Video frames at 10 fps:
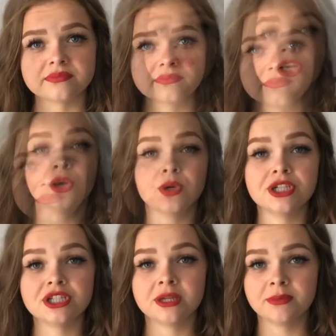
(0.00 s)

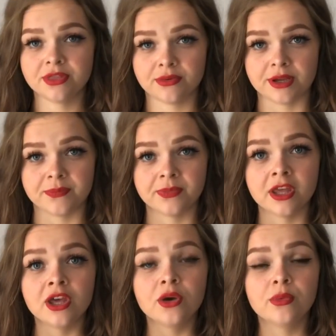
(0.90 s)
Question number 3.
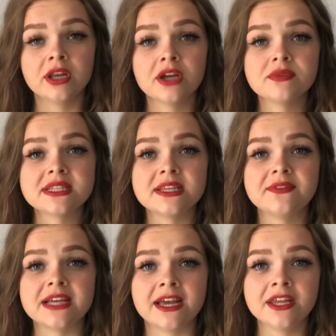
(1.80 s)
Will I receive
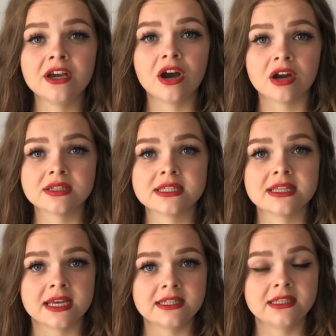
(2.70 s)
any card
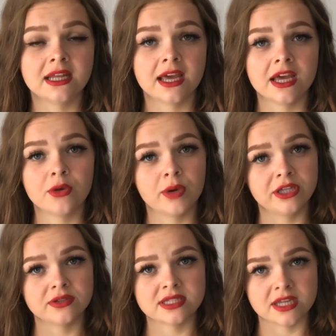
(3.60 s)
stating that I had a weight
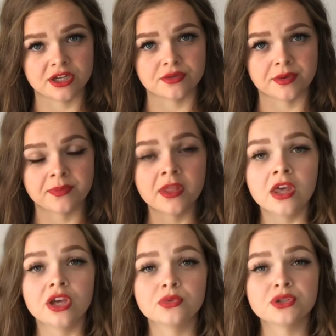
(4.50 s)
loss surgery?
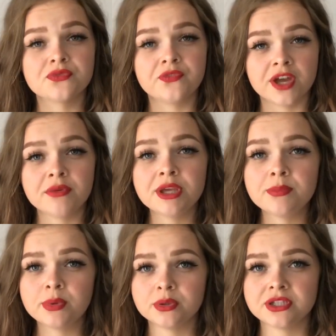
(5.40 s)
It was very
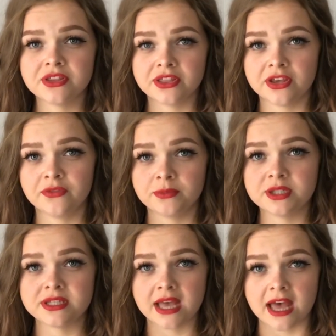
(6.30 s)
important thing for me
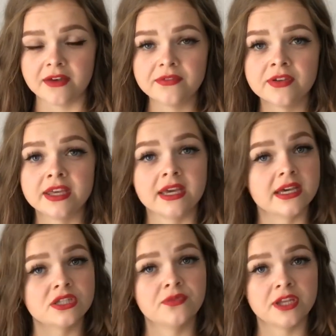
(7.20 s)
to have in
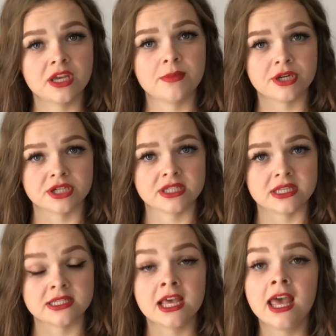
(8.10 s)
case of any
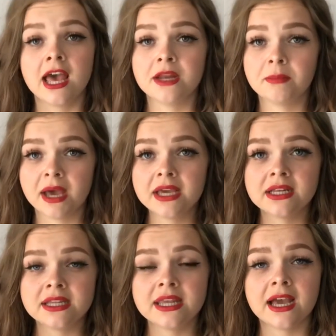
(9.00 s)
emergencies, and my
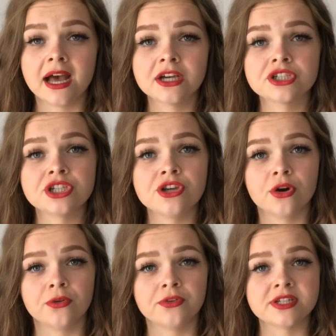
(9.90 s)
clinic actually
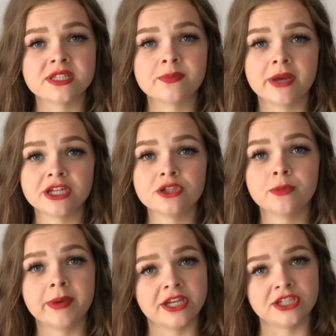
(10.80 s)
offers special
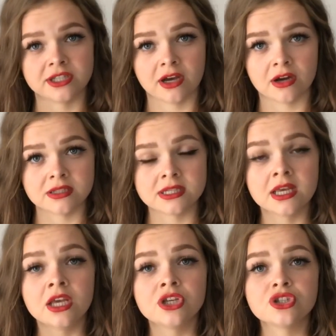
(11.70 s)
patient card.
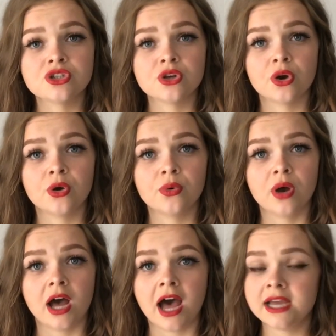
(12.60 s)

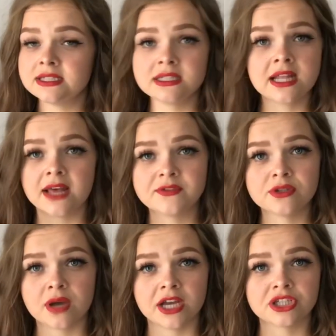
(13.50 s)
So I didn't have
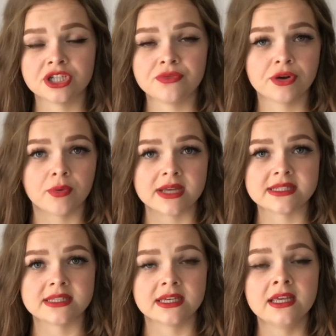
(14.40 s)
to actually
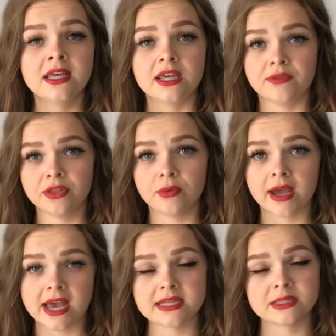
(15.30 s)
request it, even though I
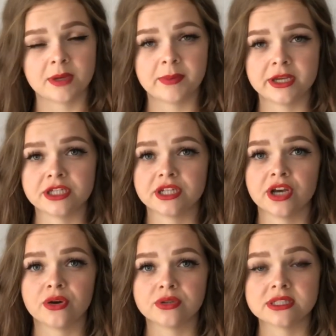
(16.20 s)
asked my patient care
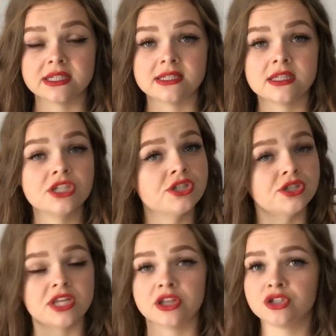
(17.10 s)
coordinator. She
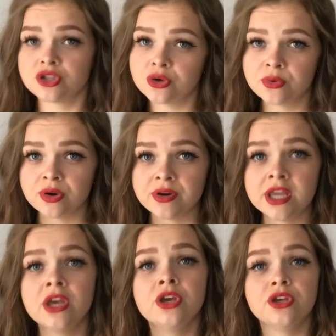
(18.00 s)
said, don't
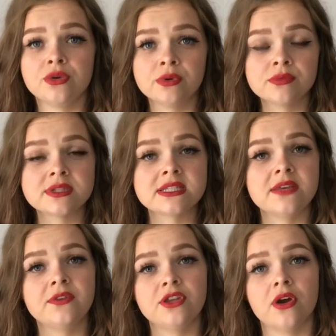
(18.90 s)
worry, you will
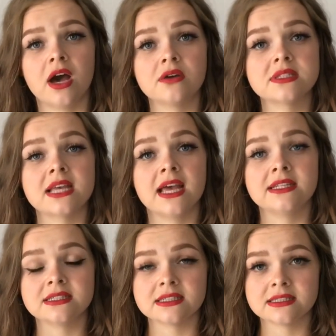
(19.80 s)
receive in your house,
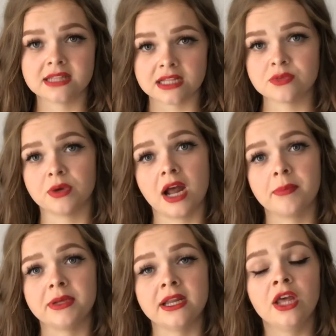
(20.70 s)
and that's what
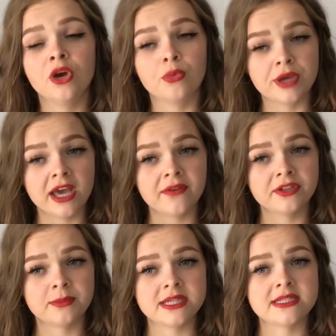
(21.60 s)
happened. Week after
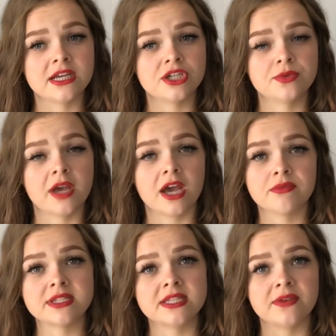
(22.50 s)
my surgery, I
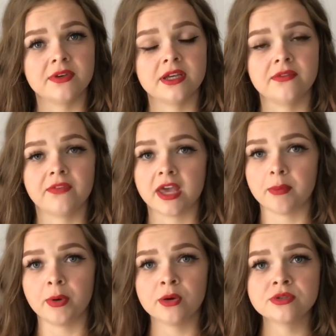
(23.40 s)
received it via
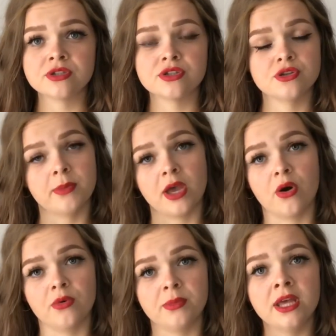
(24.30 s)
post to my
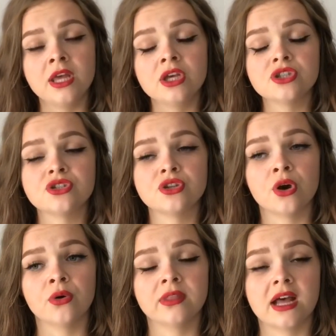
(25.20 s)
home.
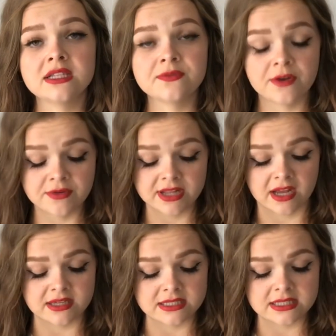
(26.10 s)
So that's very
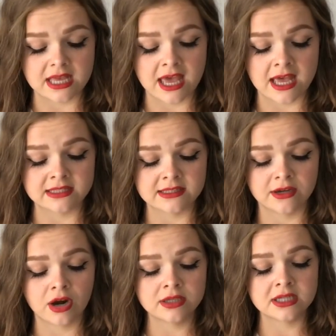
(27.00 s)
nice. And the
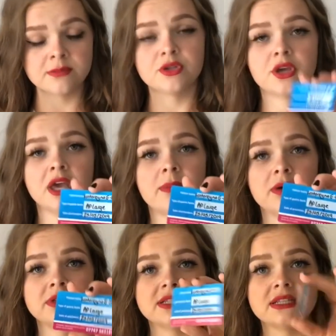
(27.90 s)
card that I'm talking
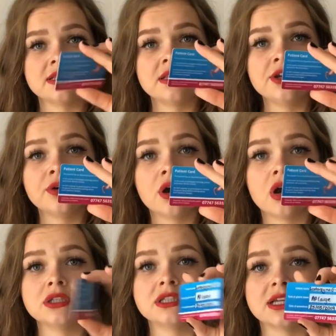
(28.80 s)
about is this little
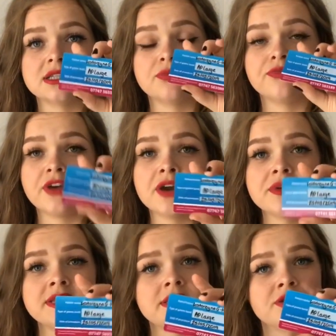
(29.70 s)
card that it's very
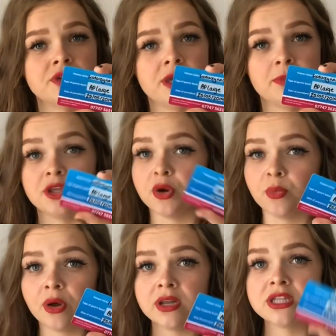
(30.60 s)
easy to keep in your
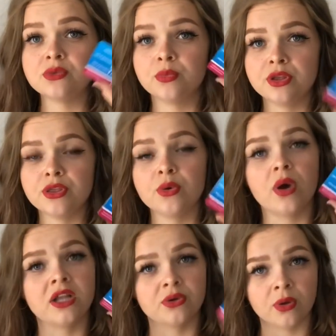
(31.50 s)
wallet with you
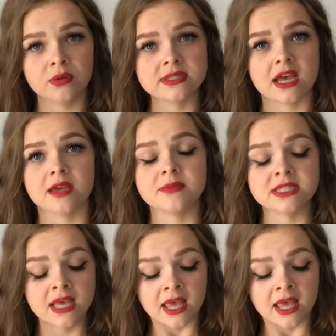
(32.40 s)
at all times.